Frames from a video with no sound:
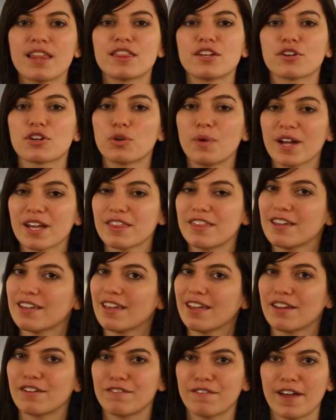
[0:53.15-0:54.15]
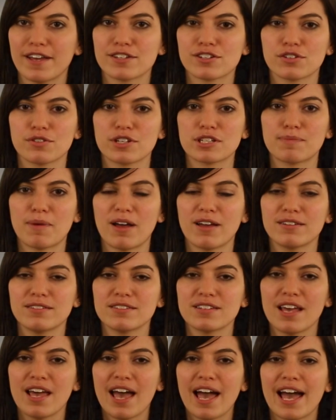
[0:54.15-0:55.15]
They're quick thinking and fast to respond,
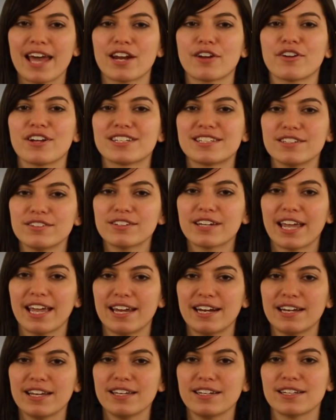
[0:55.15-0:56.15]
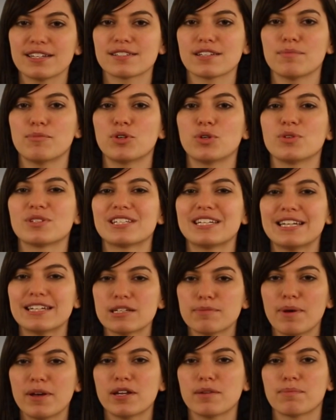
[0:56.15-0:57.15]
and our ideal candidate is someone who's an
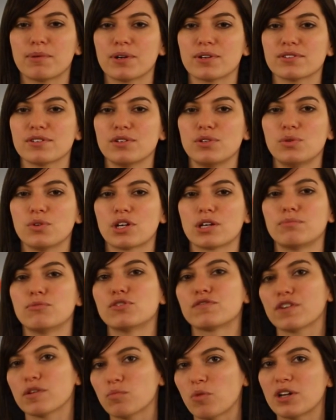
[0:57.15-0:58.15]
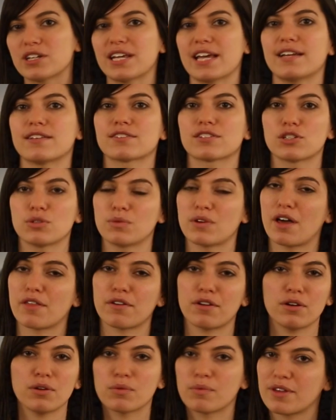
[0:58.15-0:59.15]
independent person who can move from one task to
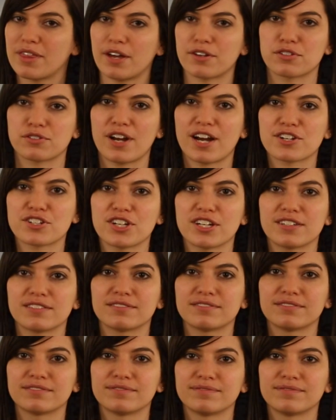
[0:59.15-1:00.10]
another without direction.